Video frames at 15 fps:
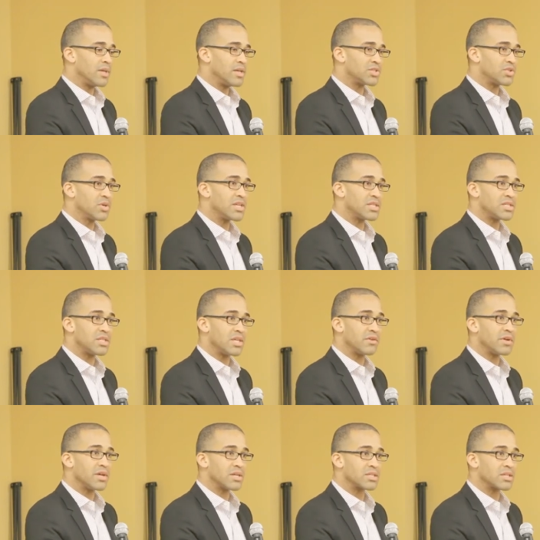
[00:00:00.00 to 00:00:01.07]
is to get
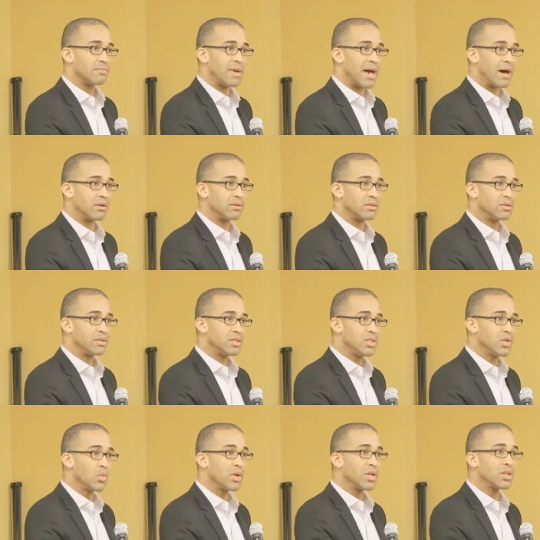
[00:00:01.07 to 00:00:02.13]
serious about
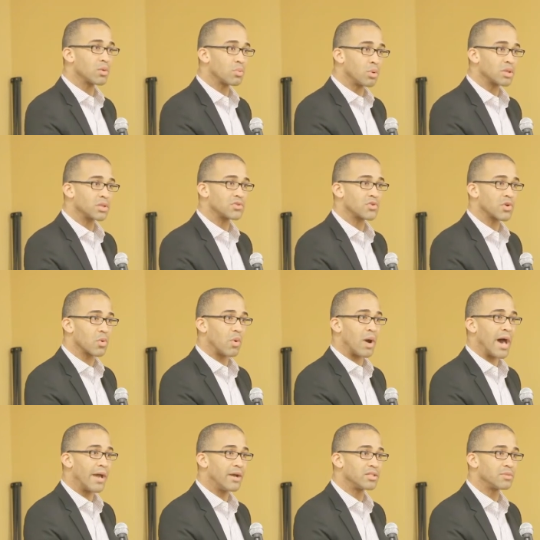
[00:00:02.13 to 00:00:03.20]
doing the work that's
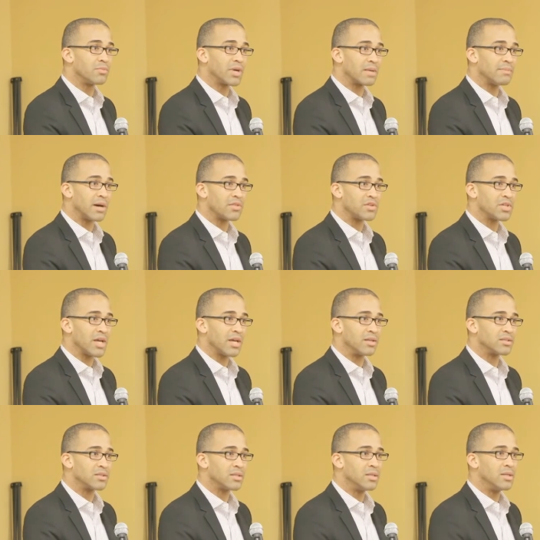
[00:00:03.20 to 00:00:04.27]
required to bring about the
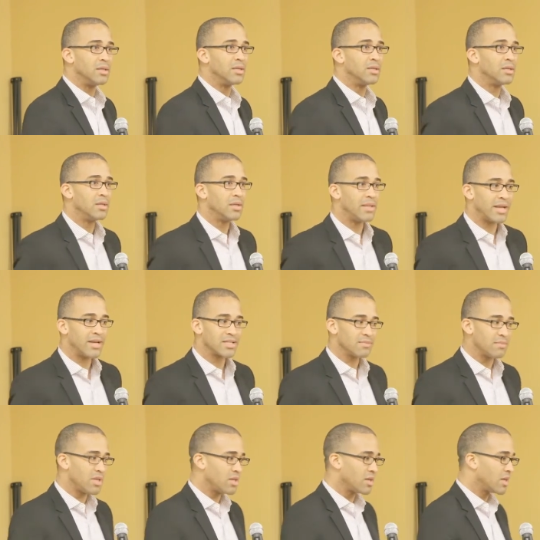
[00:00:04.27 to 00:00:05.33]
change. And that
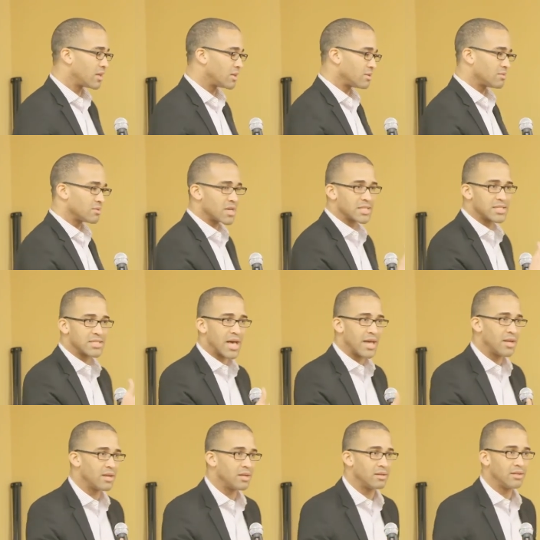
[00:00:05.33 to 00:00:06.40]
doesn't mean you get
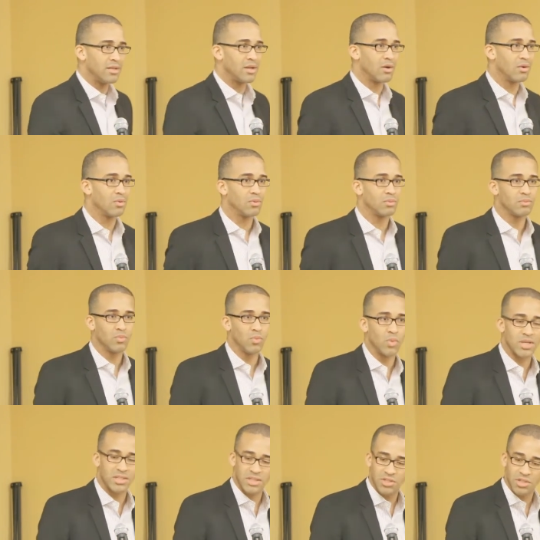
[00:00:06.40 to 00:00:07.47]
excited,
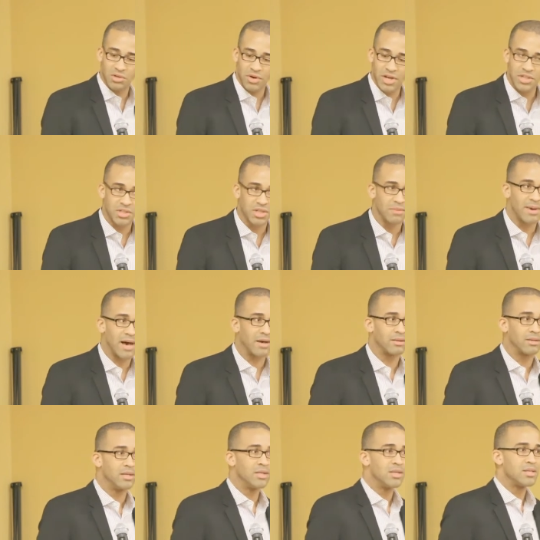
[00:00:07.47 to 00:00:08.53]
once a generation
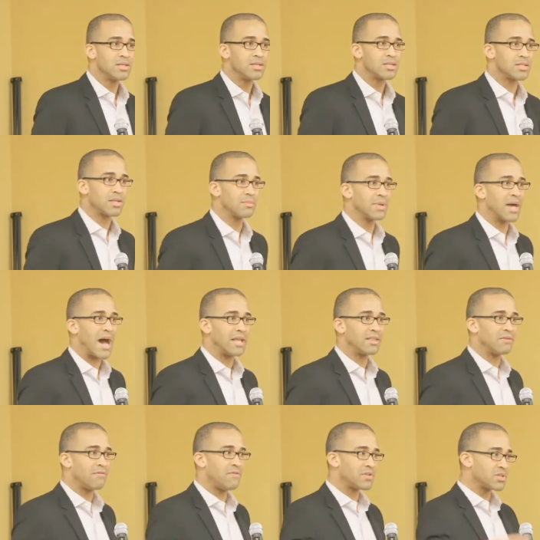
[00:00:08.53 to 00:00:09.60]
about some guy
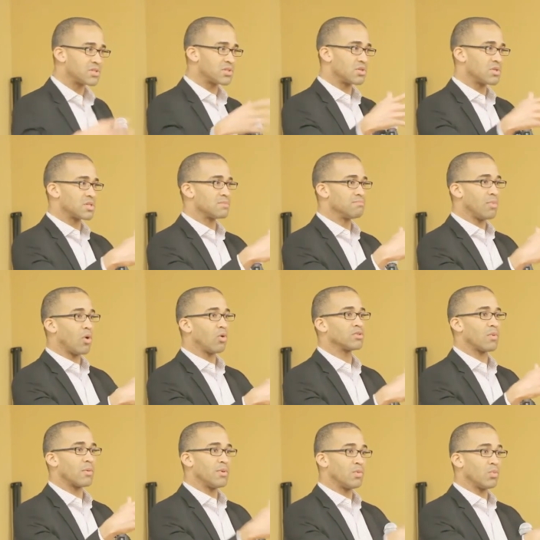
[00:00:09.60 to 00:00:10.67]
that fits into this
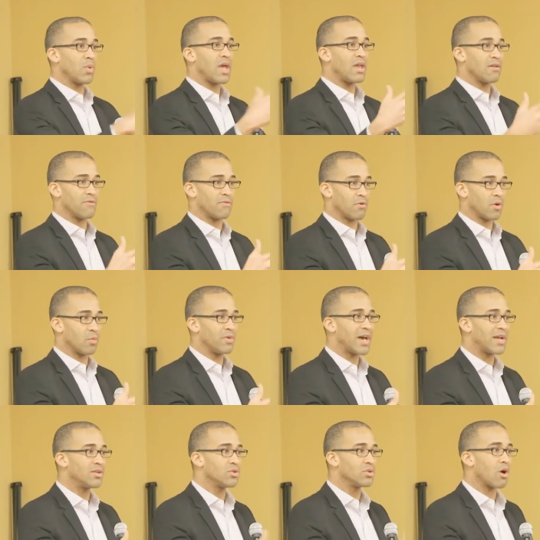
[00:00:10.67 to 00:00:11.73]
mold we've been waiting for. We
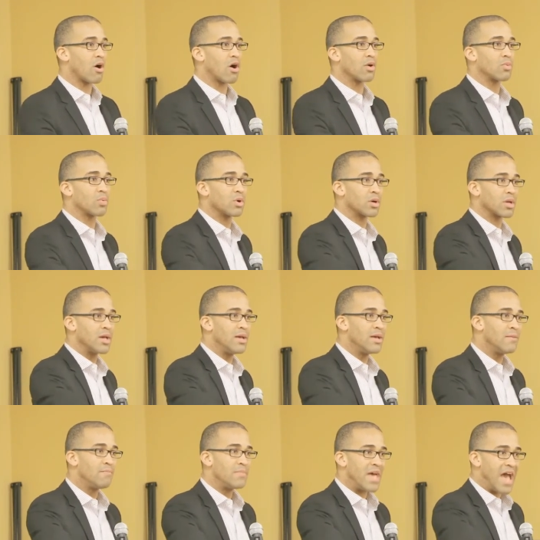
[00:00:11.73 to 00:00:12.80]
got to do the hard work
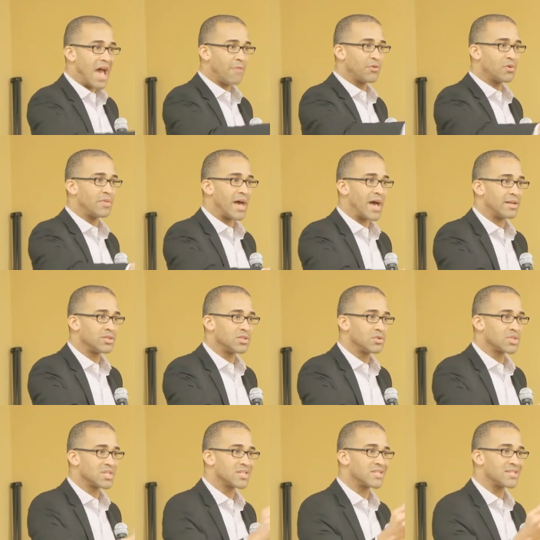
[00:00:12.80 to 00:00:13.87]
after that to
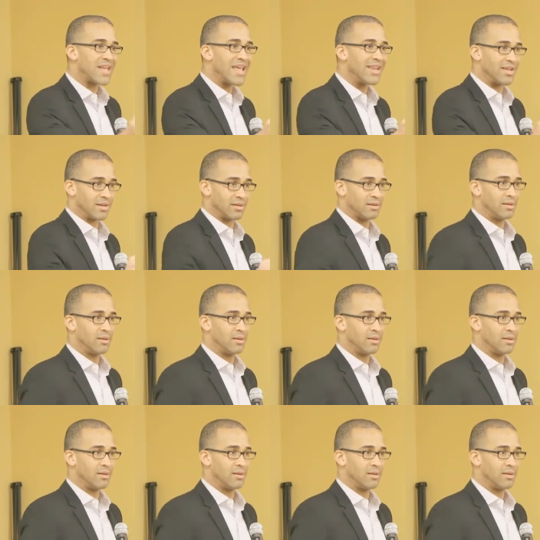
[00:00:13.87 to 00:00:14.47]
sustain it.